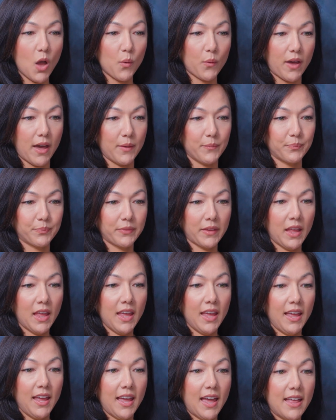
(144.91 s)
Okay.
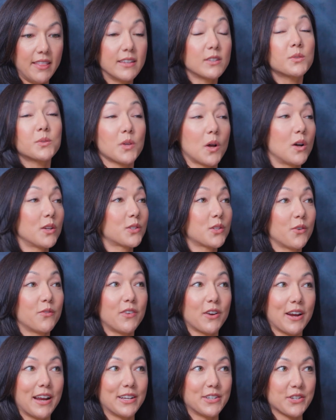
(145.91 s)
And this was also
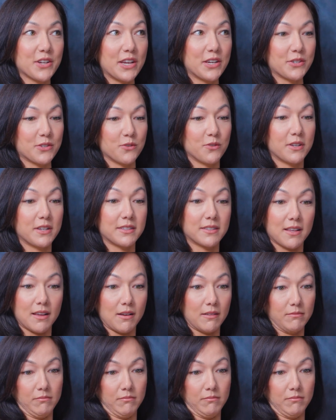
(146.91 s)
very educational because